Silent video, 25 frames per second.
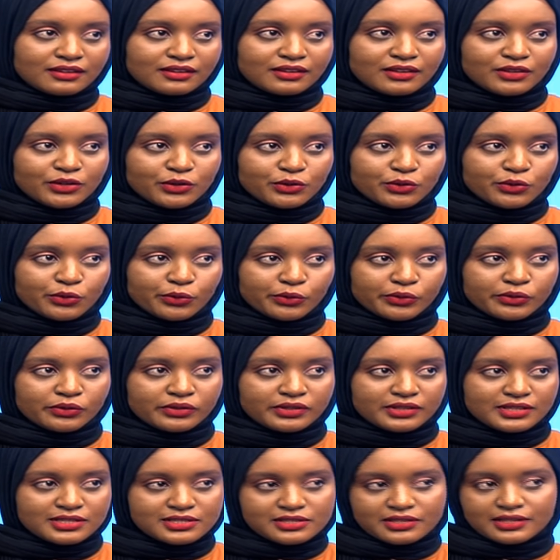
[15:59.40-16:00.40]
you know,
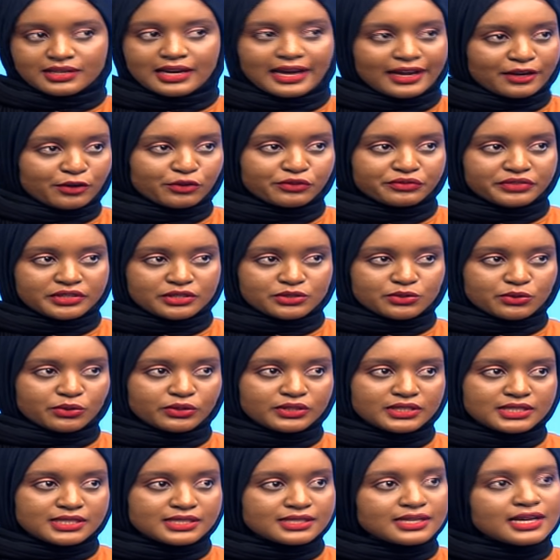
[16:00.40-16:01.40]
this kind of
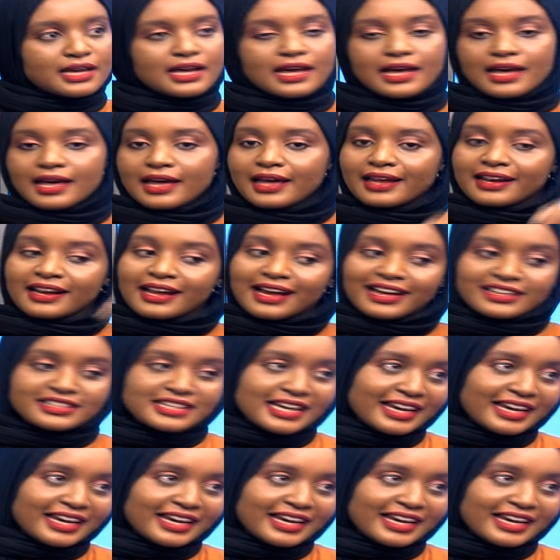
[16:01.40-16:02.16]
result. And ata